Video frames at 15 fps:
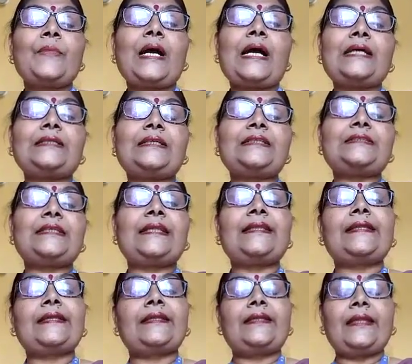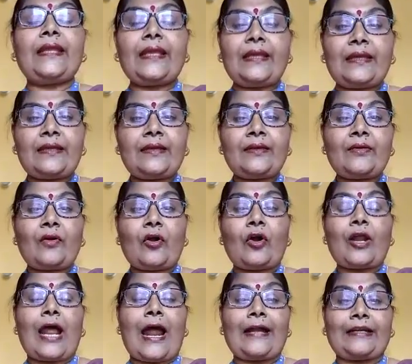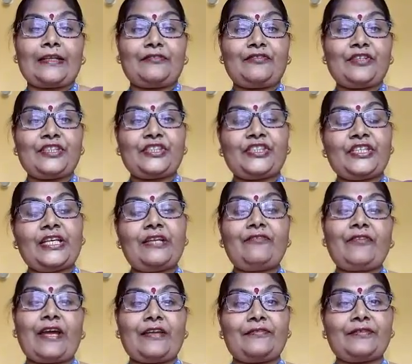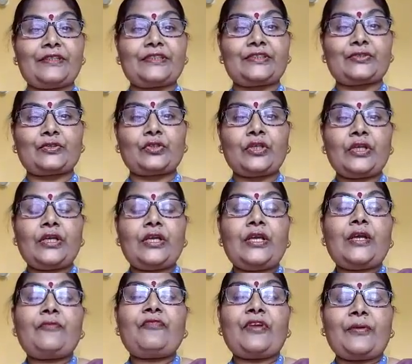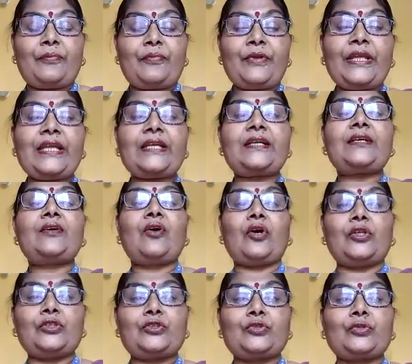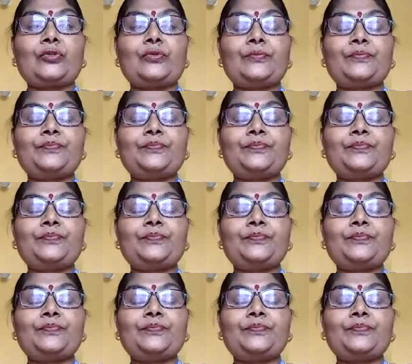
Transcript: other synthetic or artificial fibers fabric also.